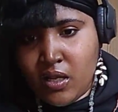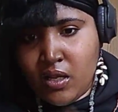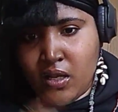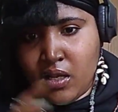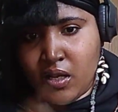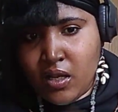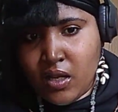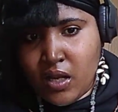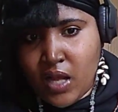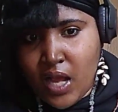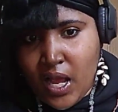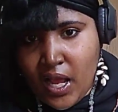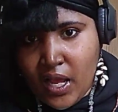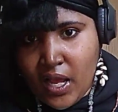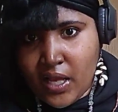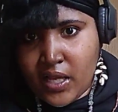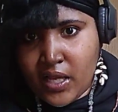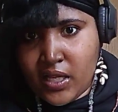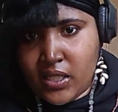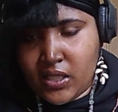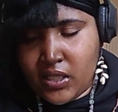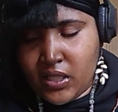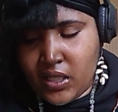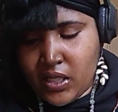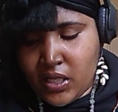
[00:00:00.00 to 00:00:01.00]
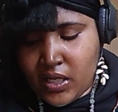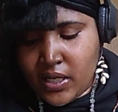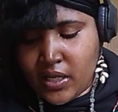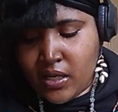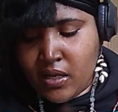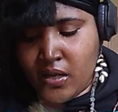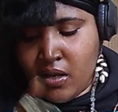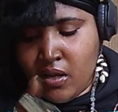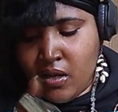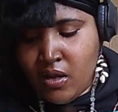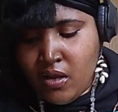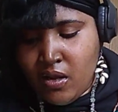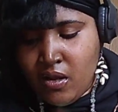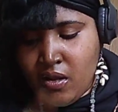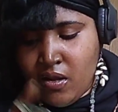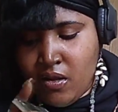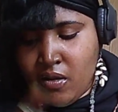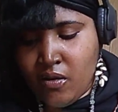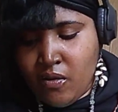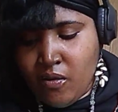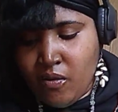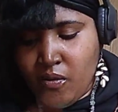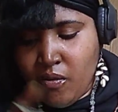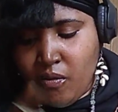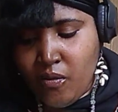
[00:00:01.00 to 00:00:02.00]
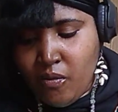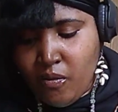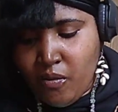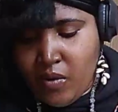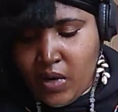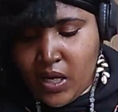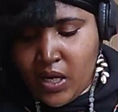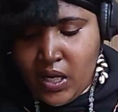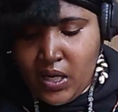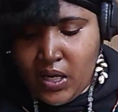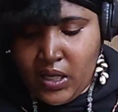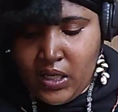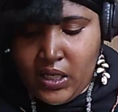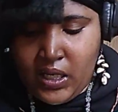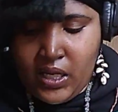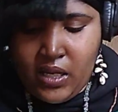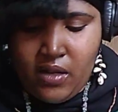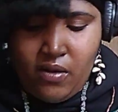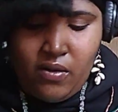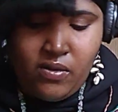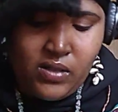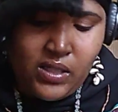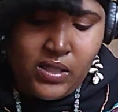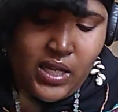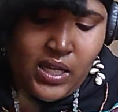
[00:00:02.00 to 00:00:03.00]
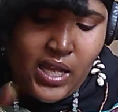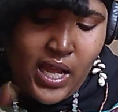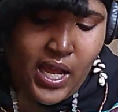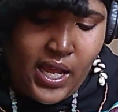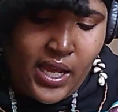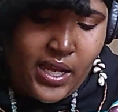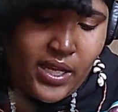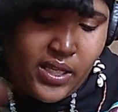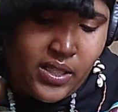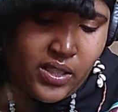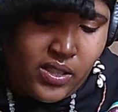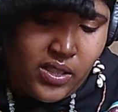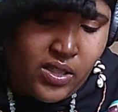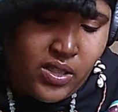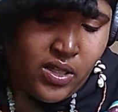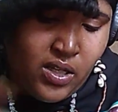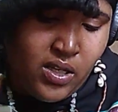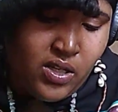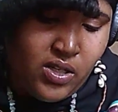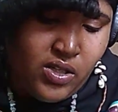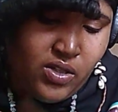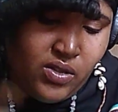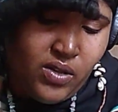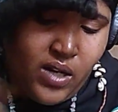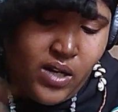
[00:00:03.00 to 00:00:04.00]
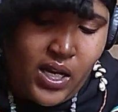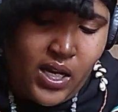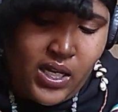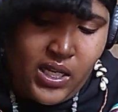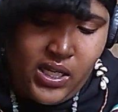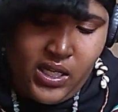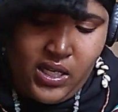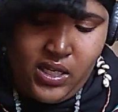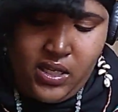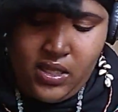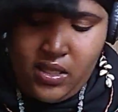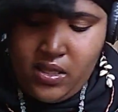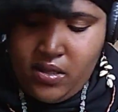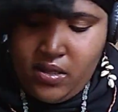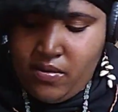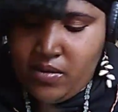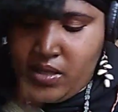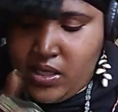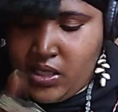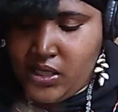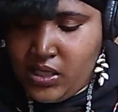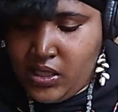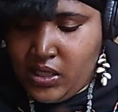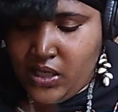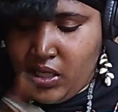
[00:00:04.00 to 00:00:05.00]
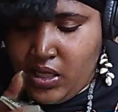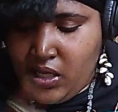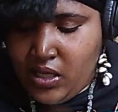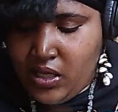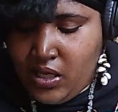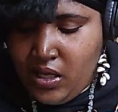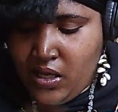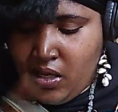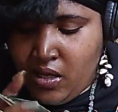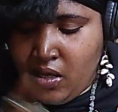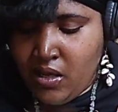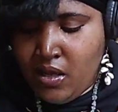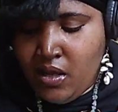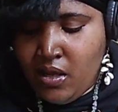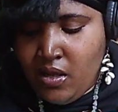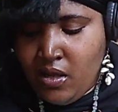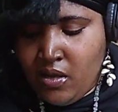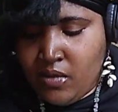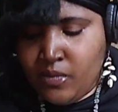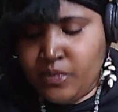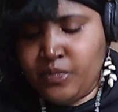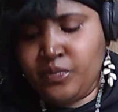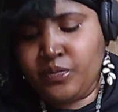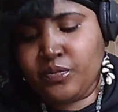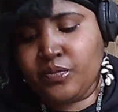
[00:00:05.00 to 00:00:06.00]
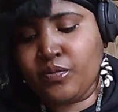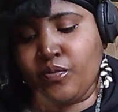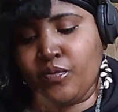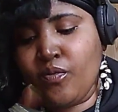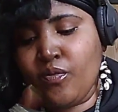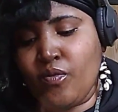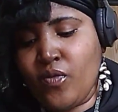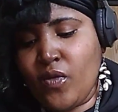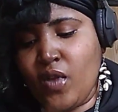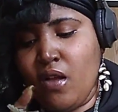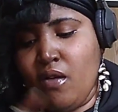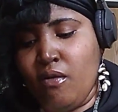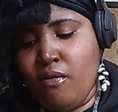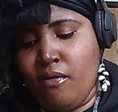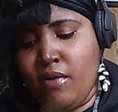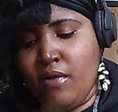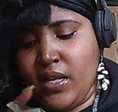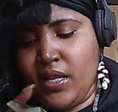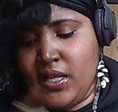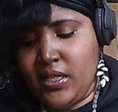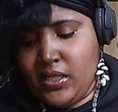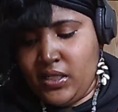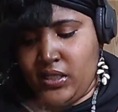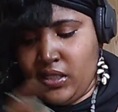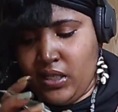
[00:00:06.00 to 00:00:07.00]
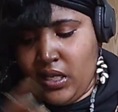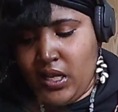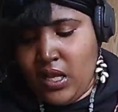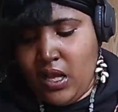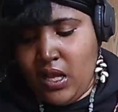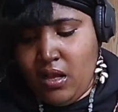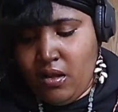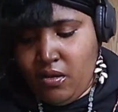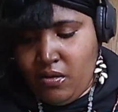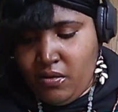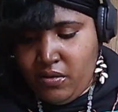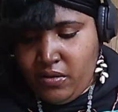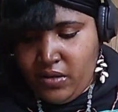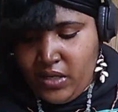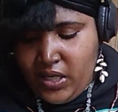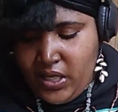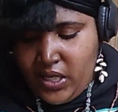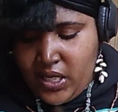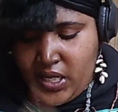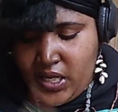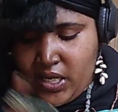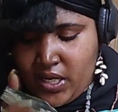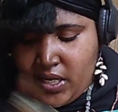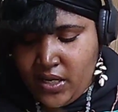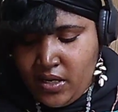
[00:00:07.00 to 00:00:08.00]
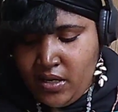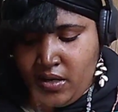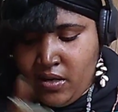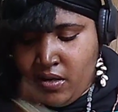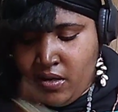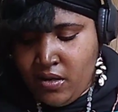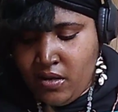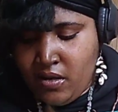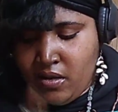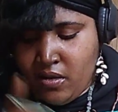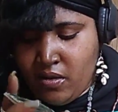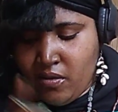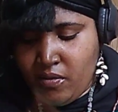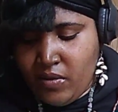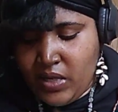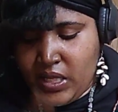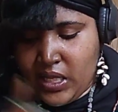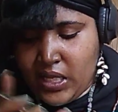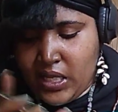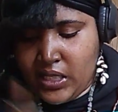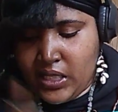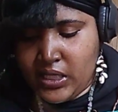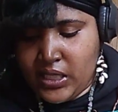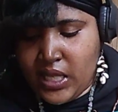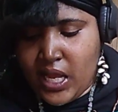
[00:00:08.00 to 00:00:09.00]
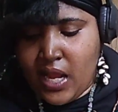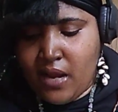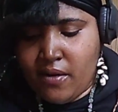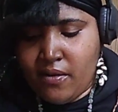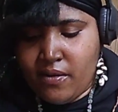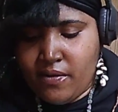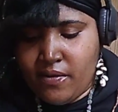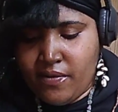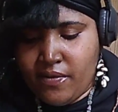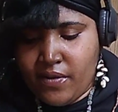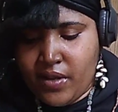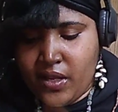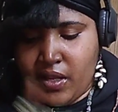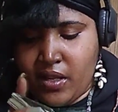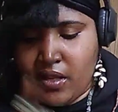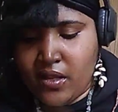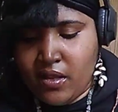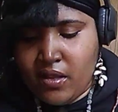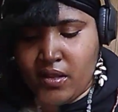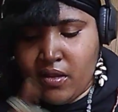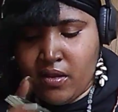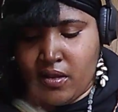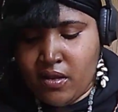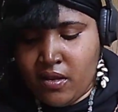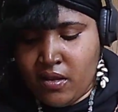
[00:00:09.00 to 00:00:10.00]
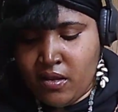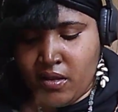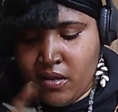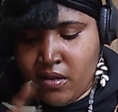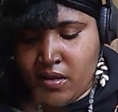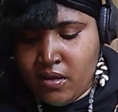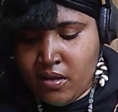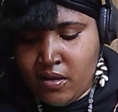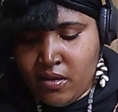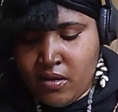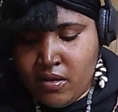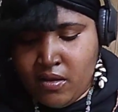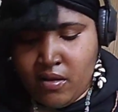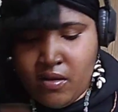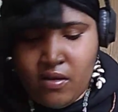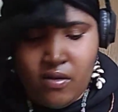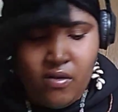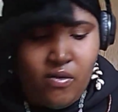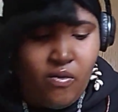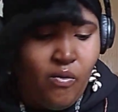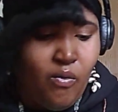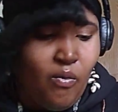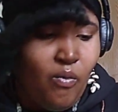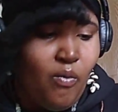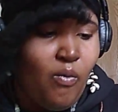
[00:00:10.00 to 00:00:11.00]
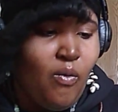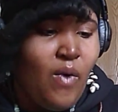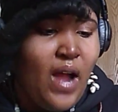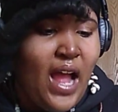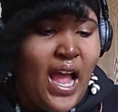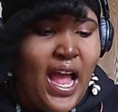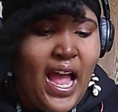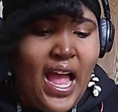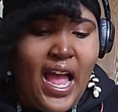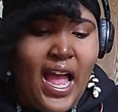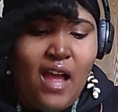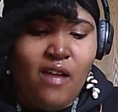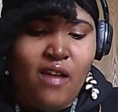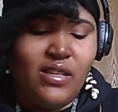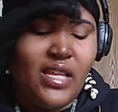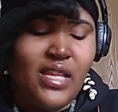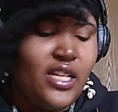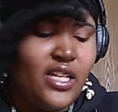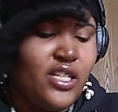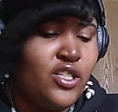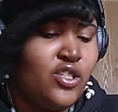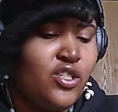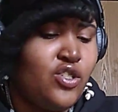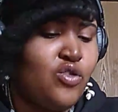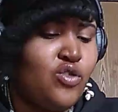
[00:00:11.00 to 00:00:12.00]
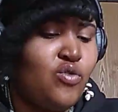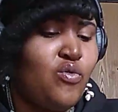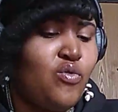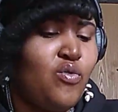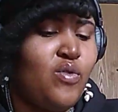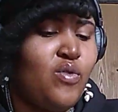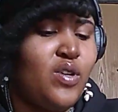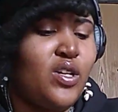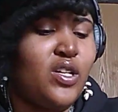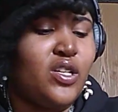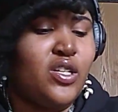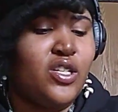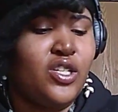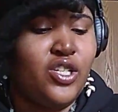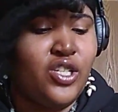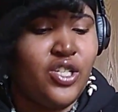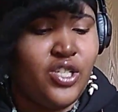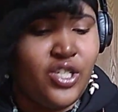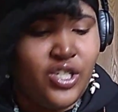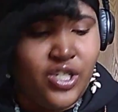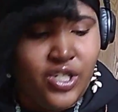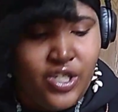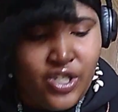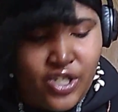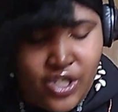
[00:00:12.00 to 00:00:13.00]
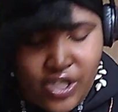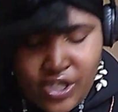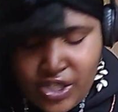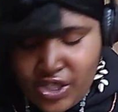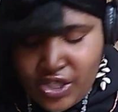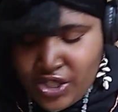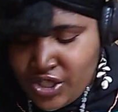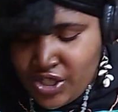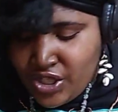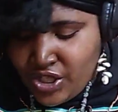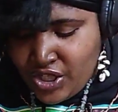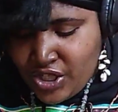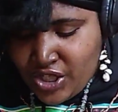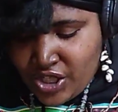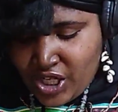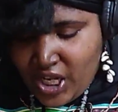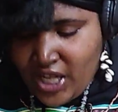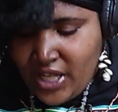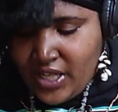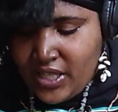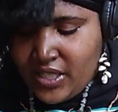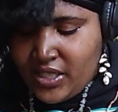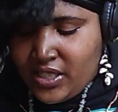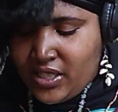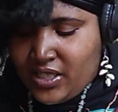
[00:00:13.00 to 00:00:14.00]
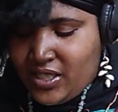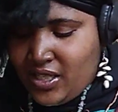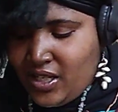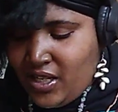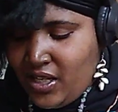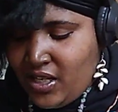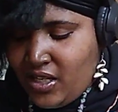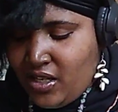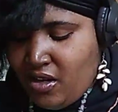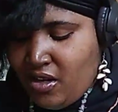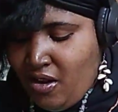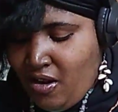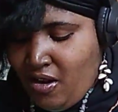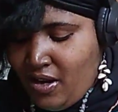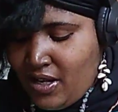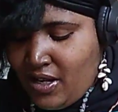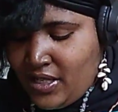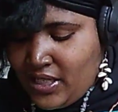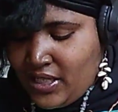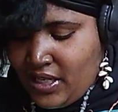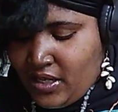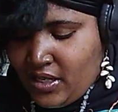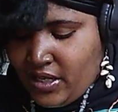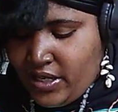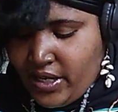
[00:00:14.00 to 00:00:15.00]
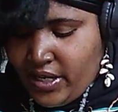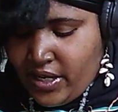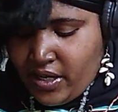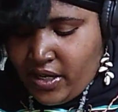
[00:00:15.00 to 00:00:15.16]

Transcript: guides here? Where are Leo's guides trying to get them to see? What is the goal here with this Hierophant? Wow, they just threw a shit ton of cards out here.